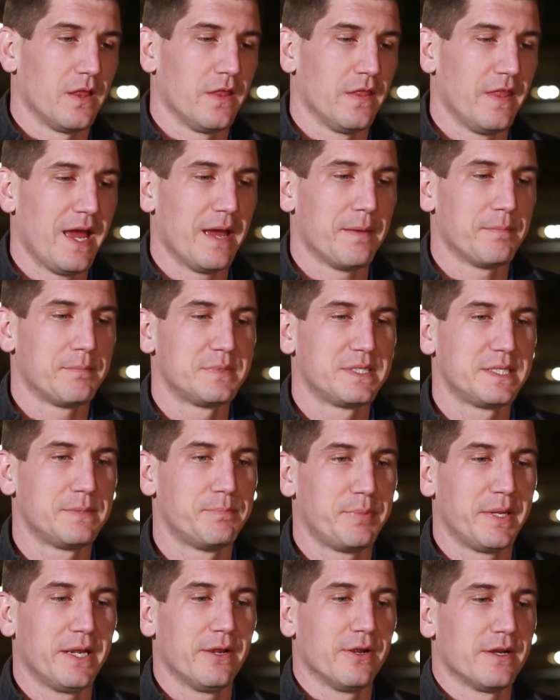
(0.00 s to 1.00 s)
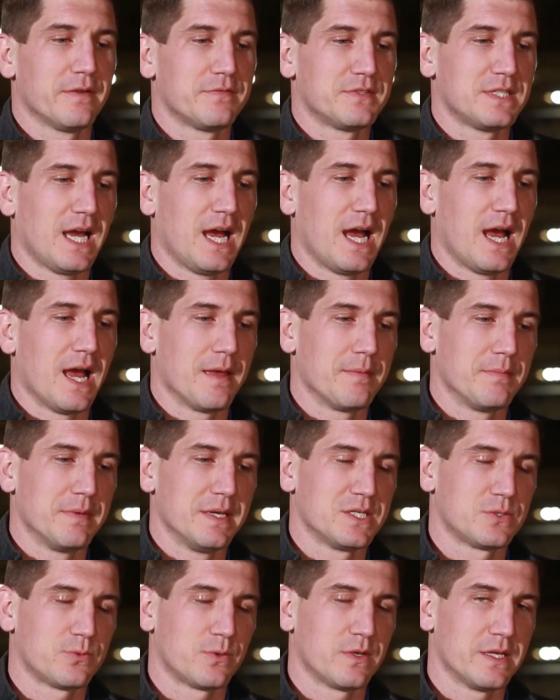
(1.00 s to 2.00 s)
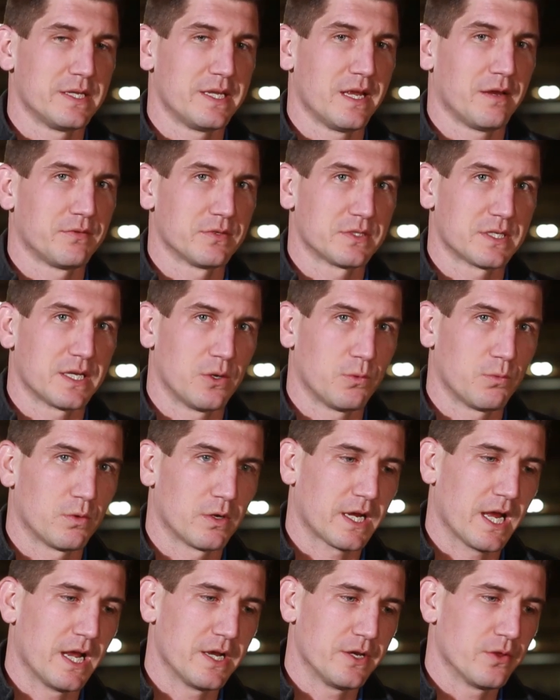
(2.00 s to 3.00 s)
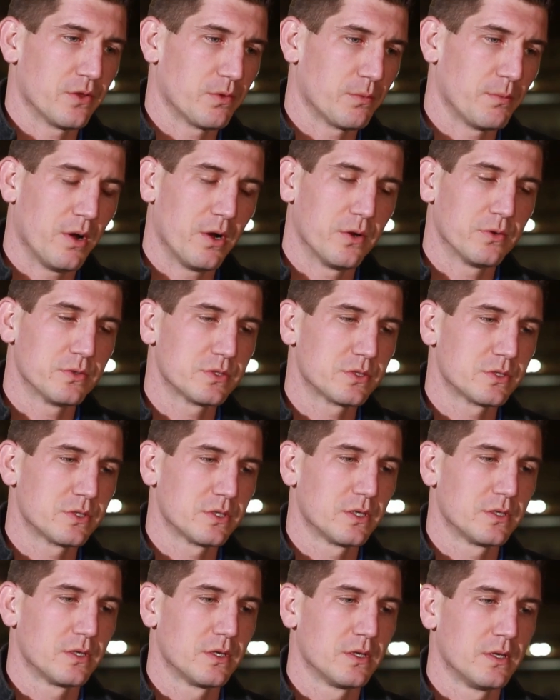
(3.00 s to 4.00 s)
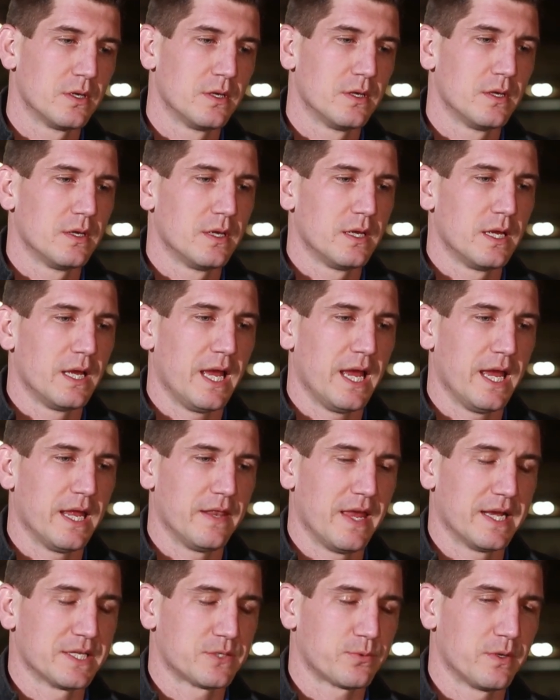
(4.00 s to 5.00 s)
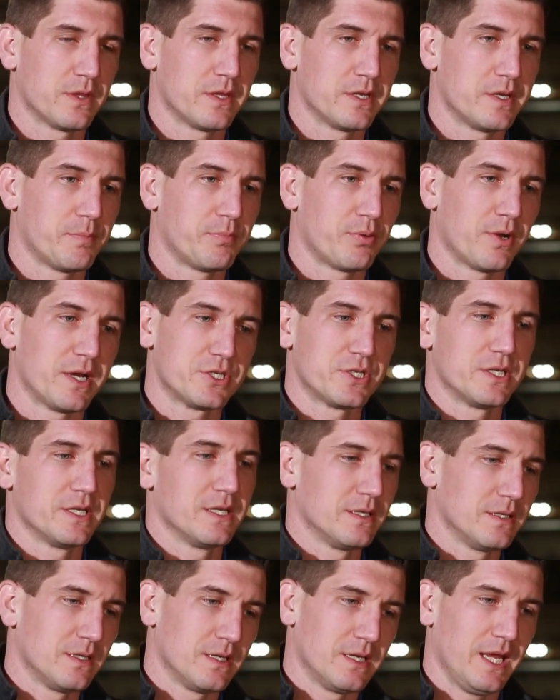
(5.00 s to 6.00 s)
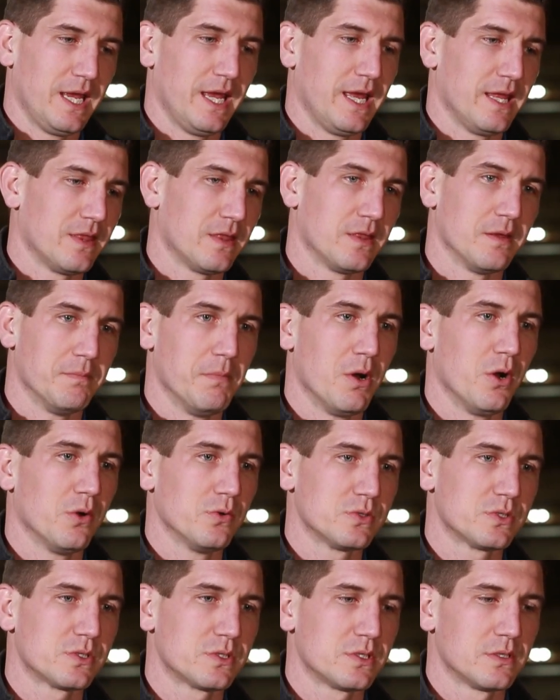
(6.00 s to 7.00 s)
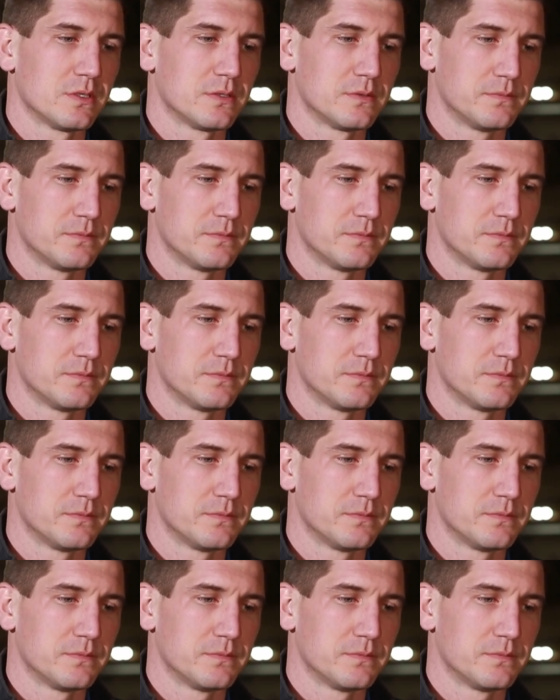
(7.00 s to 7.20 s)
that period of time is where the devil's going to work on you the most. And that's where the depression hit the most.